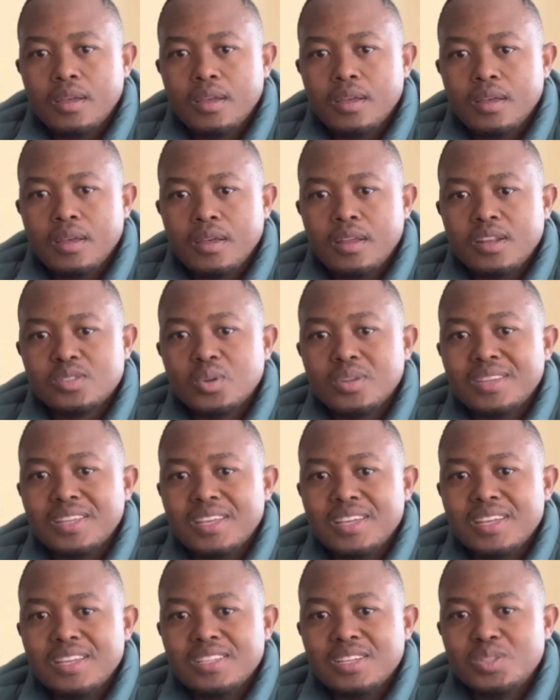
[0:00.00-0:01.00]
it is not
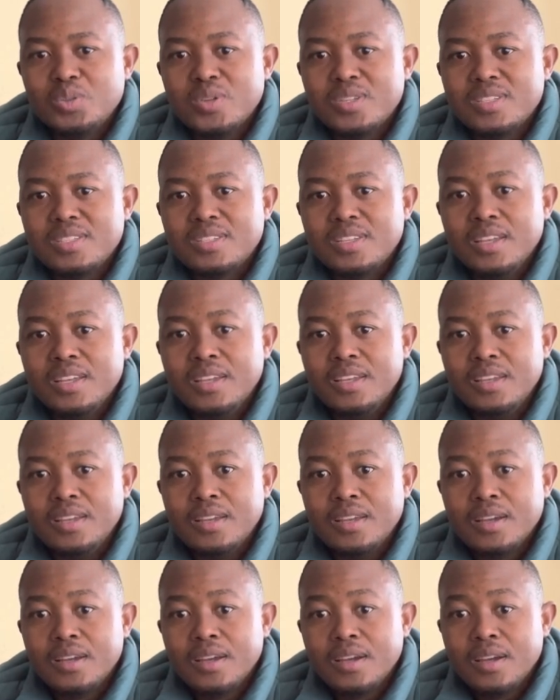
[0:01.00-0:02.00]
easy to
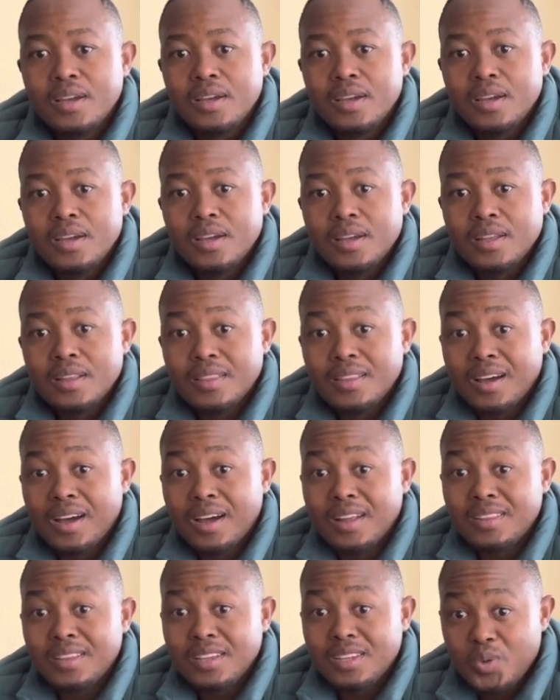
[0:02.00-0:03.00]
see
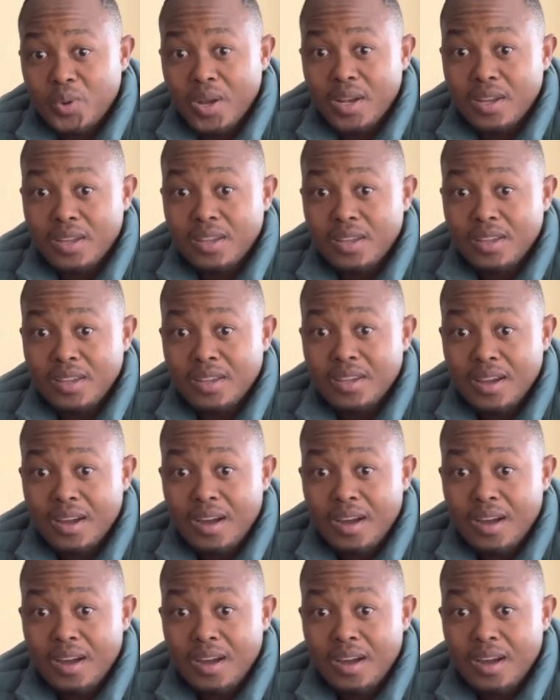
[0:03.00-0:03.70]
that actually